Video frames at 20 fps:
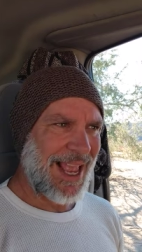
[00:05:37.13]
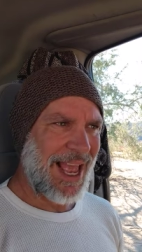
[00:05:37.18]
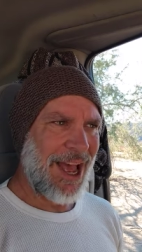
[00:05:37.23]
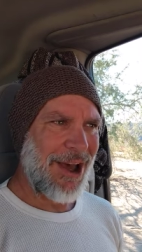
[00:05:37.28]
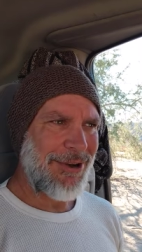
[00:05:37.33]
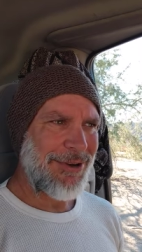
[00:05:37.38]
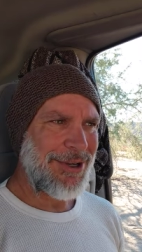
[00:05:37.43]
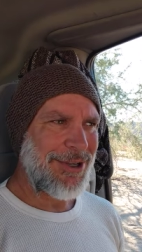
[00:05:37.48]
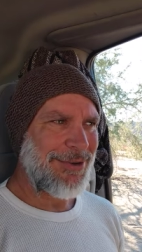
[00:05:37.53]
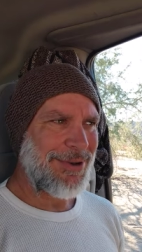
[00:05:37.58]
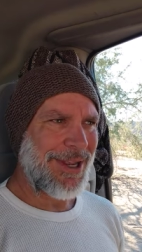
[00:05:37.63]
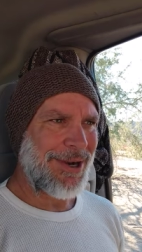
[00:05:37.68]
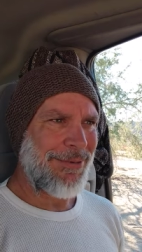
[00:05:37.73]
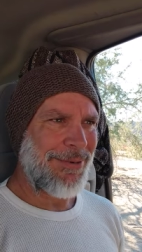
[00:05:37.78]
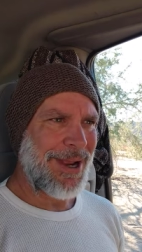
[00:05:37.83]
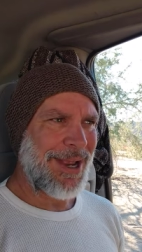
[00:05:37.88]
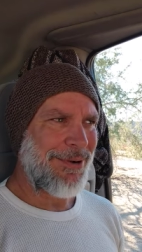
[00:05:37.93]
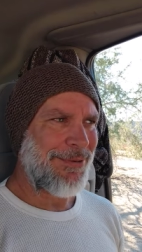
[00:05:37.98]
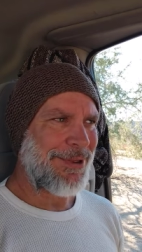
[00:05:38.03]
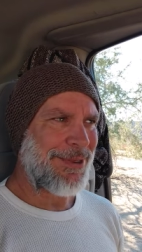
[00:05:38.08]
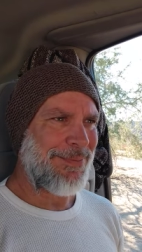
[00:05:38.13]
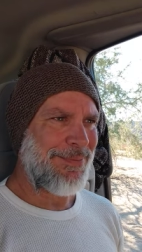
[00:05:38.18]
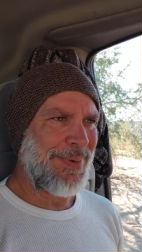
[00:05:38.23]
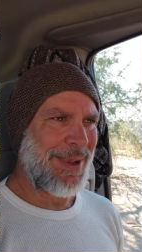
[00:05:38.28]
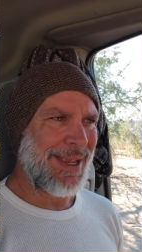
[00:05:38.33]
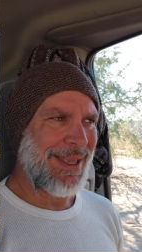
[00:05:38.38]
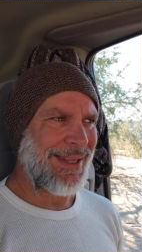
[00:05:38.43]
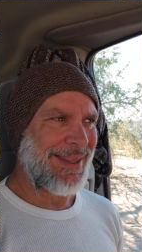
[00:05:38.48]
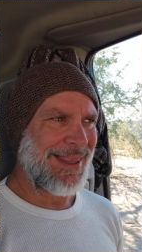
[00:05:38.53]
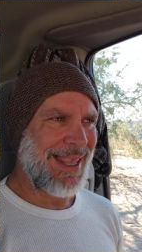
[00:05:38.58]
How do you get away with
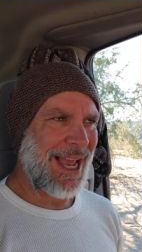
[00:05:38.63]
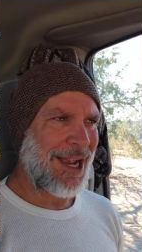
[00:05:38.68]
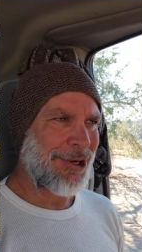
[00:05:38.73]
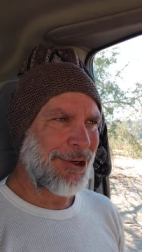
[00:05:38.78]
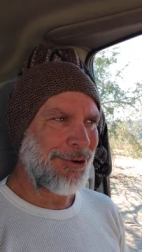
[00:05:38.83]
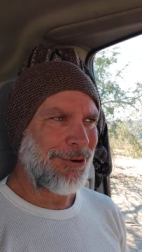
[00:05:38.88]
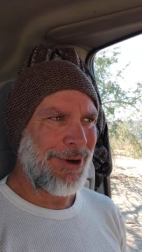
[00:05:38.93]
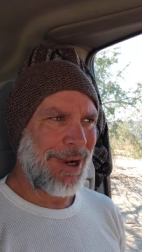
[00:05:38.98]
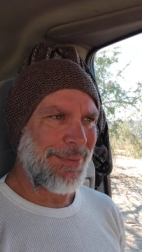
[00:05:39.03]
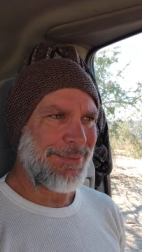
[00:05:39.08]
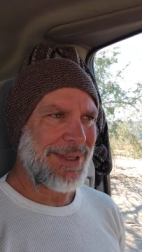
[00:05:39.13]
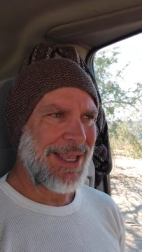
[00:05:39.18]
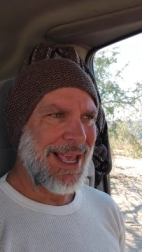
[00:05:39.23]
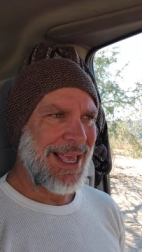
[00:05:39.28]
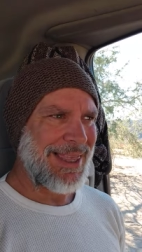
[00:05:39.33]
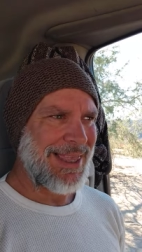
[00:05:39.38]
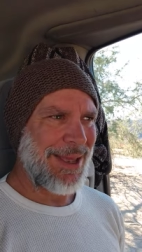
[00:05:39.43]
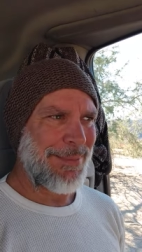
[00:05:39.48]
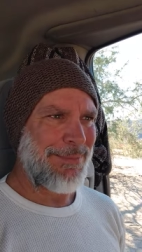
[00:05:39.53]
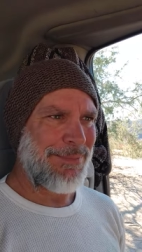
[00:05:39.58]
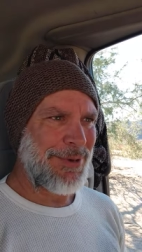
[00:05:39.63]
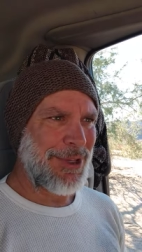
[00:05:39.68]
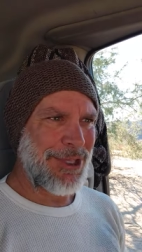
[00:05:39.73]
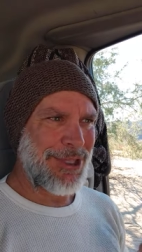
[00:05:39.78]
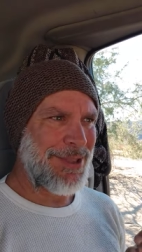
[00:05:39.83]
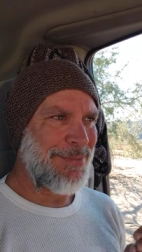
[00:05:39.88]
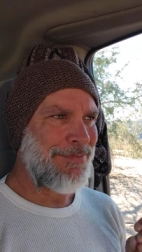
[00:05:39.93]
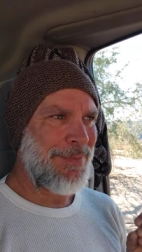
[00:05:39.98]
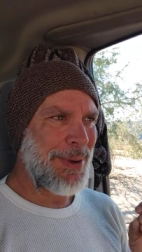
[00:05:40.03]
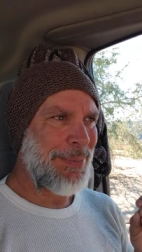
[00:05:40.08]
being that corrupt that
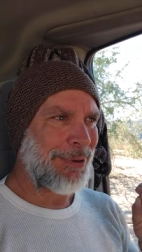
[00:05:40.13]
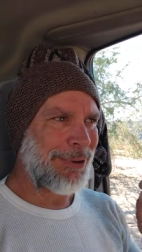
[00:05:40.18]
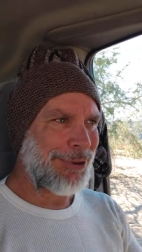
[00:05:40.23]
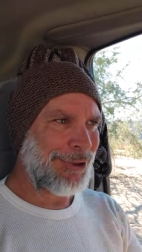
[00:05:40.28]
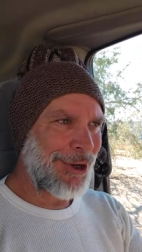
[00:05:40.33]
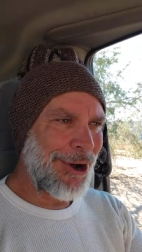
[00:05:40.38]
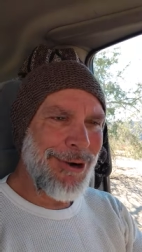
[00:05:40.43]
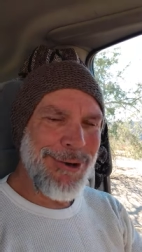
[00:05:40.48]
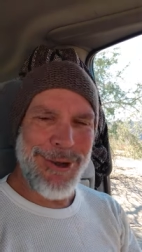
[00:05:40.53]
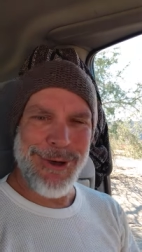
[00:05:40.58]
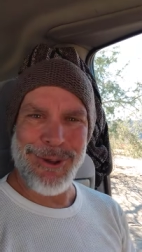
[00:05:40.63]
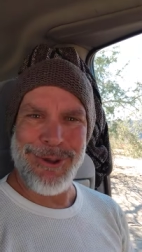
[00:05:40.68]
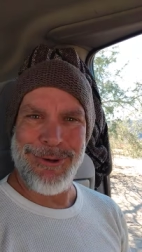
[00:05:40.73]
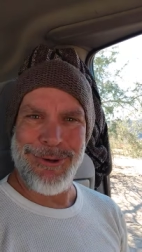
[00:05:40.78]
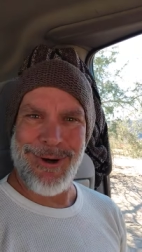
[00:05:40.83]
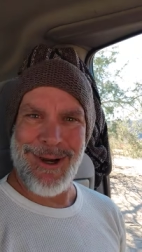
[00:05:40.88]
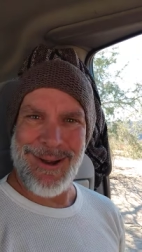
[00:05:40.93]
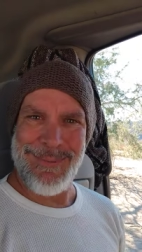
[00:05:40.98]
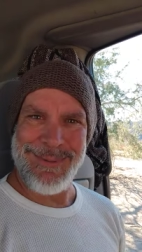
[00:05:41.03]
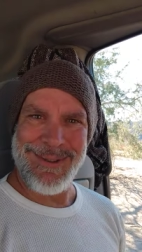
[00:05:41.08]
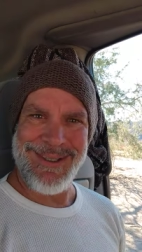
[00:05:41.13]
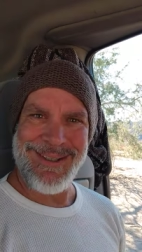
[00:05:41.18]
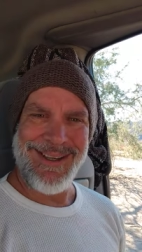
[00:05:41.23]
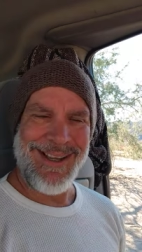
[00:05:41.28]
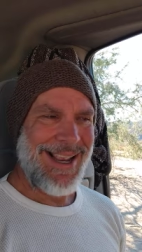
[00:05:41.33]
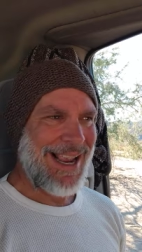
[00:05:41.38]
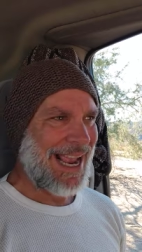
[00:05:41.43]
people know you're corrupt?